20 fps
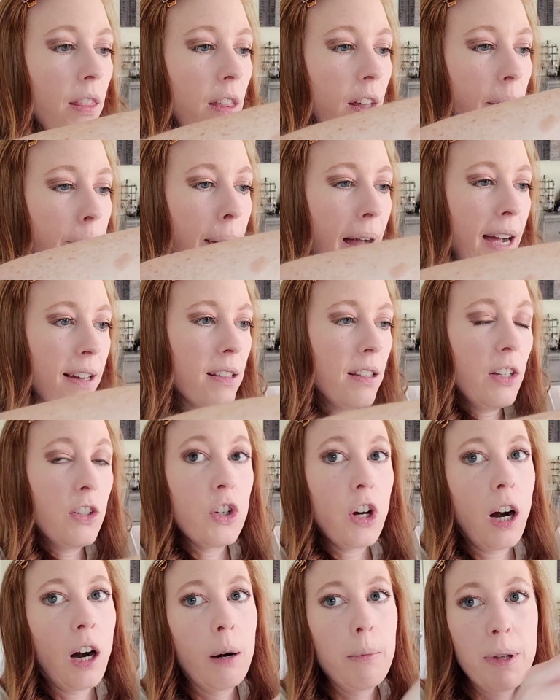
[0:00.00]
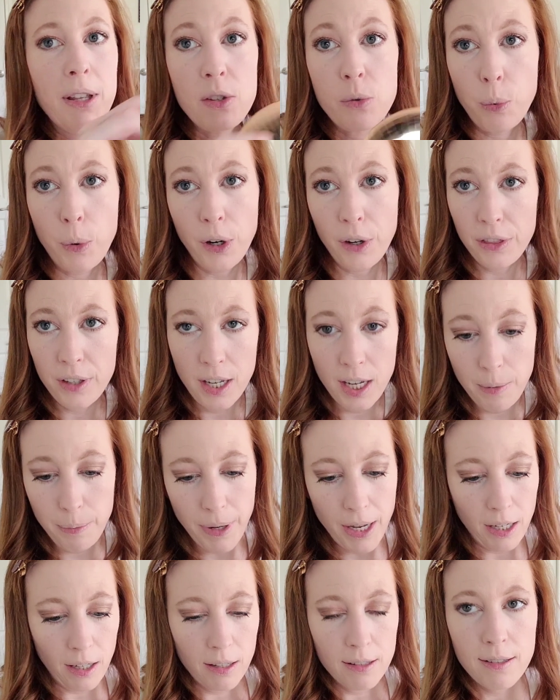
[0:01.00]
the BoxyCharm is worth
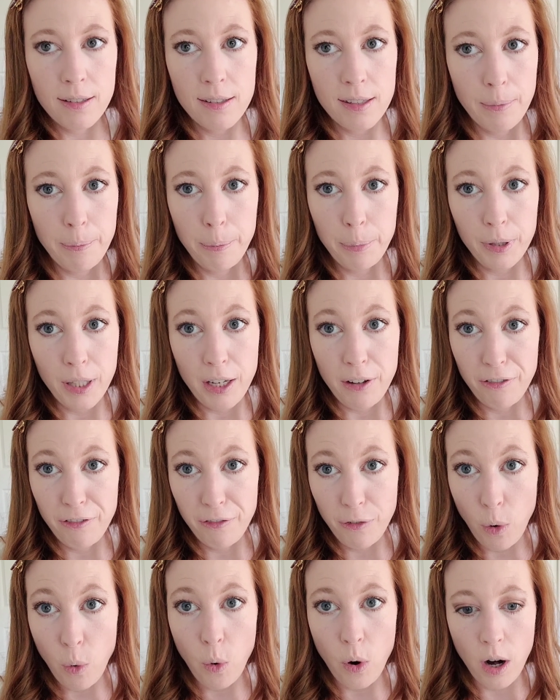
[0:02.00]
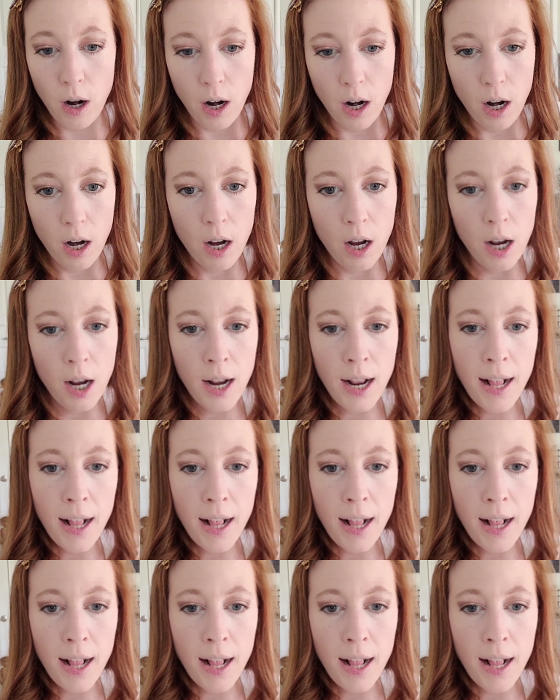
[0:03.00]
keeping simply for